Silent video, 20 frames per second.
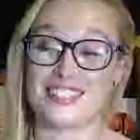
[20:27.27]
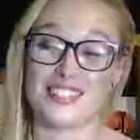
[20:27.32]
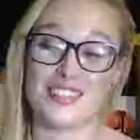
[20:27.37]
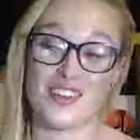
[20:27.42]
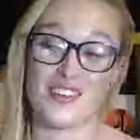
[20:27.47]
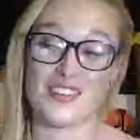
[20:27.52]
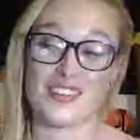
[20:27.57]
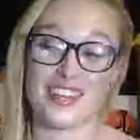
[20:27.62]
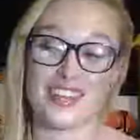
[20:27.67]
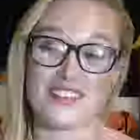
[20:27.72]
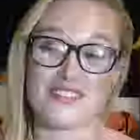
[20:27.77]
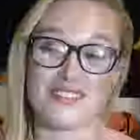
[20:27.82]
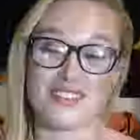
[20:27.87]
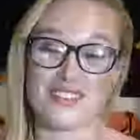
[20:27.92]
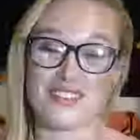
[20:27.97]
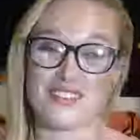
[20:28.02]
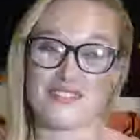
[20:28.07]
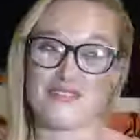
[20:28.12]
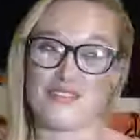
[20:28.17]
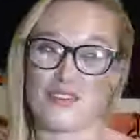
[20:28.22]
don't like
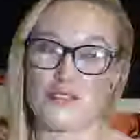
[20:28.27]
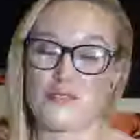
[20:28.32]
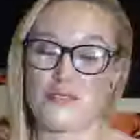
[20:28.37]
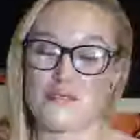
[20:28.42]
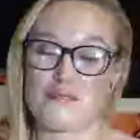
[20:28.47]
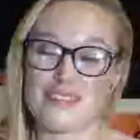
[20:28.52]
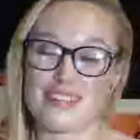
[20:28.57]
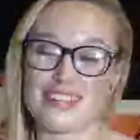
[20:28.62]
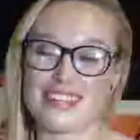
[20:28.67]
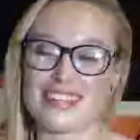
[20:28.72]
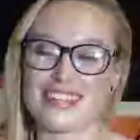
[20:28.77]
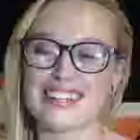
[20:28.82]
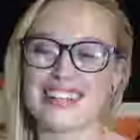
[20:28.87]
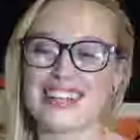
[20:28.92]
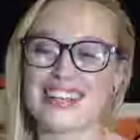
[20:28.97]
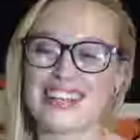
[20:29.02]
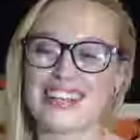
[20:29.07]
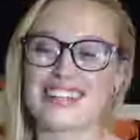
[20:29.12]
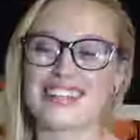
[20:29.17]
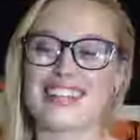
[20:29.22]
voting for women.
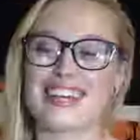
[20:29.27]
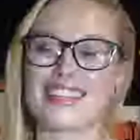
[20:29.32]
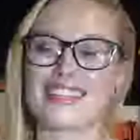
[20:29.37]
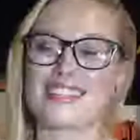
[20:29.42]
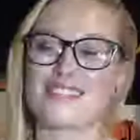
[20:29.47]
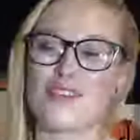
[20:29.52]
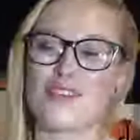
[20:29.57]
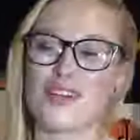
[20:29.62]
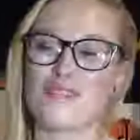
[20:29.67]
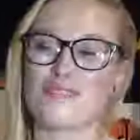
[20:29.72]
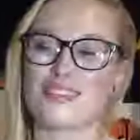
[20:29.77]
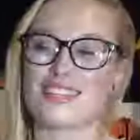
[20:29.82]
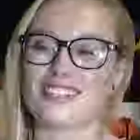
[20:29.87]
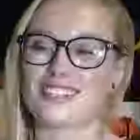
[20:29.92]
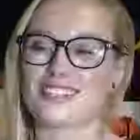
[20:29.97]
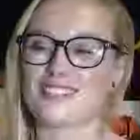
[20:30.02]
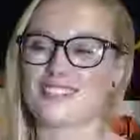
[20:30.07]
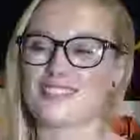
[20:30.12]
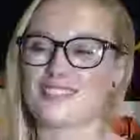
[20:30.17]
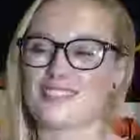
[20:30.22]
That's my
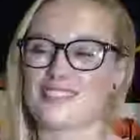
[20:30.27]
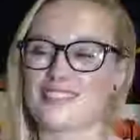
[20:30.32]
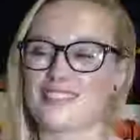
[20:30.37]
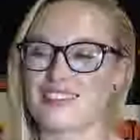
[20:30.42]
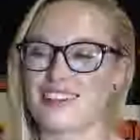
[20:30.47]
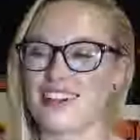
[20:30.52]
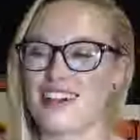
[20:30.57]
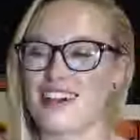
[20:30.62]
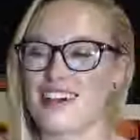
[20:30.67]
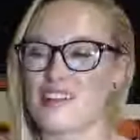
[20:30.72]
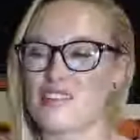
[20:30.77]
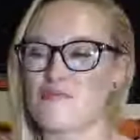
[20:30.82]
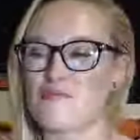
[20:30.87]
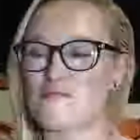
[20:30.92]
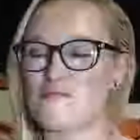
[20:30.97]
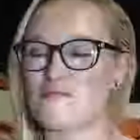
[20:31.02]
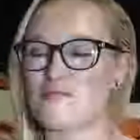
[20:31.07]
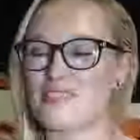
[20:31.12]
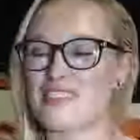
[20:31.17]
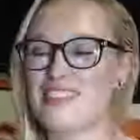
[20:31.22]
personal
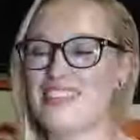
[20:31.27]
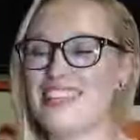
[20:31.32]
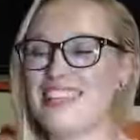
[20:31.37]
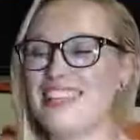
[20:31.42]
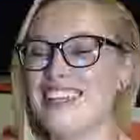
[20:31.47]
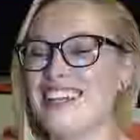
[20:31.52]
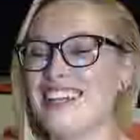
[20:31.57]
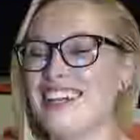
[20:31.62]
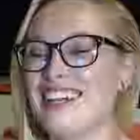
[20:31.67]
that's